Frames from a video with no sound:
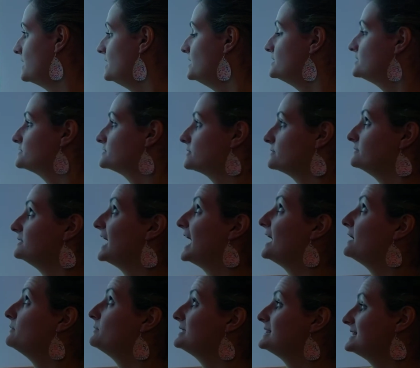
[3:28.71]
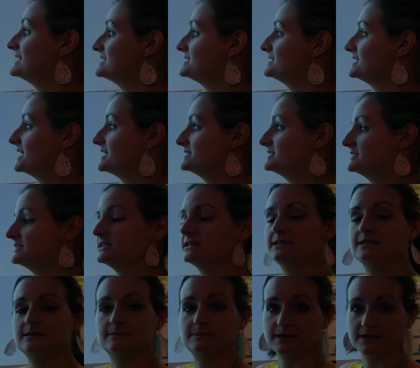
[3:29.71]
So now with this lesson in
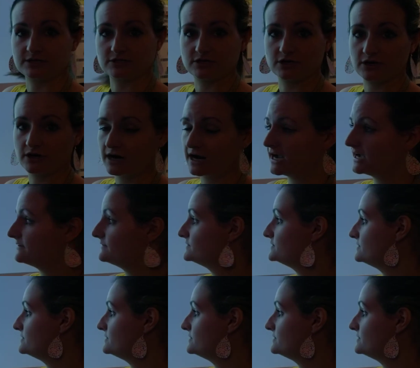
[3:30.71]
the picture graphs,